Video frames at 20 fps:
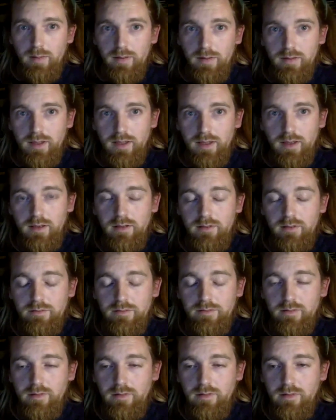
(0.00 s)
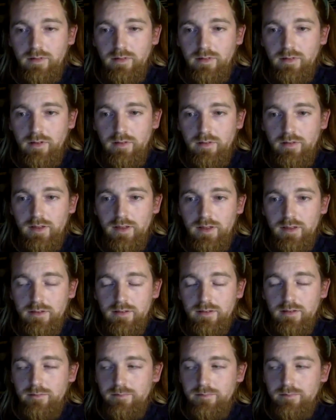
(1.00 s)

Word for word: i think of mm. of these